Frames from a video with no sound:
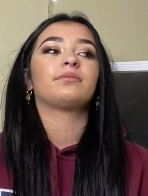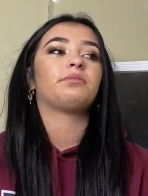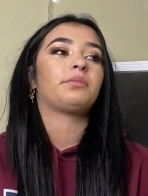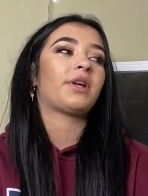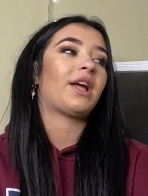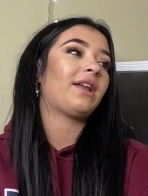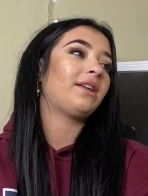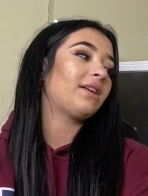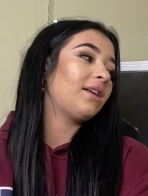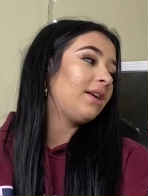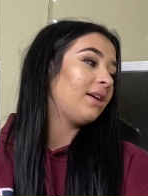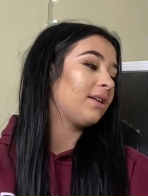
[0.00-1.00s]
But
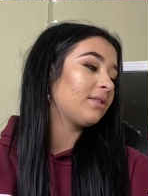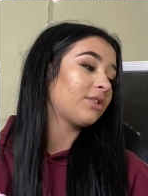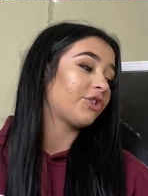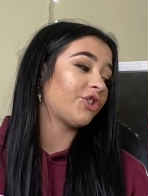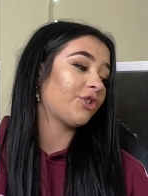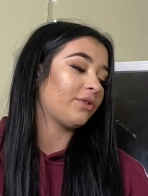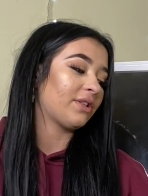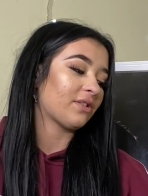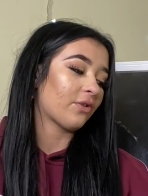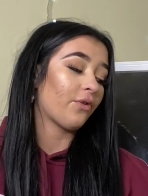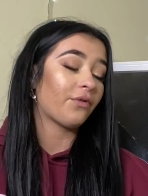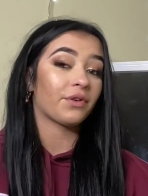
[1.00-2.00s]
the shoot is
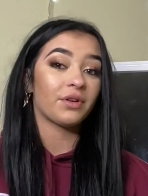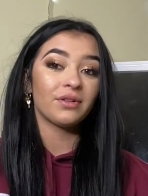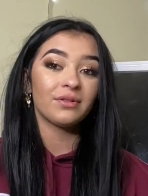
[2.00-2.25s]
over,